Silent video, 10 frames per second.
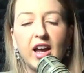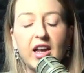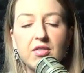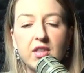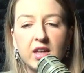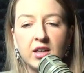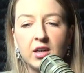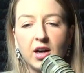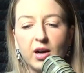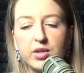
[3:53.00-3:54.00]
And
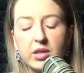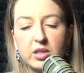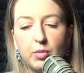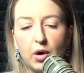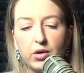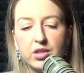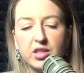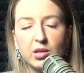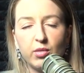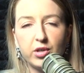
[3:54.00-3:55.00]
then I was exposed
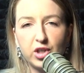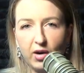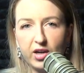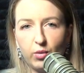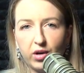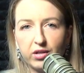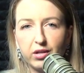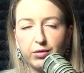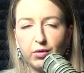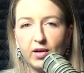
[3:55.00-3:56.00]
to some of the charity work
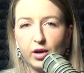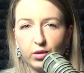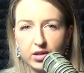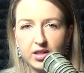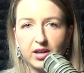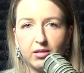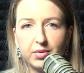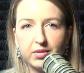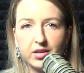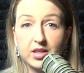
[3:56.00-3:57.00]
that the Ferrari Owners Club
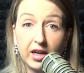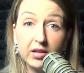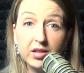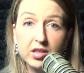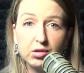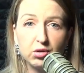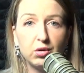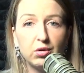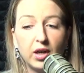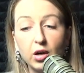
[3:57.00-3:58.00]
does
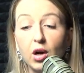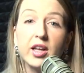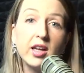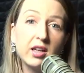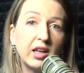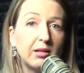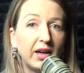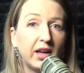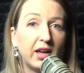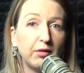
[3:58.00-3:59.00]
through a colleague that
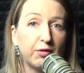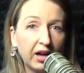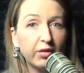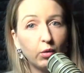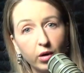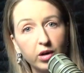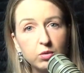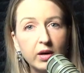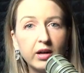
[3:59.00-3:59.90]
my father worked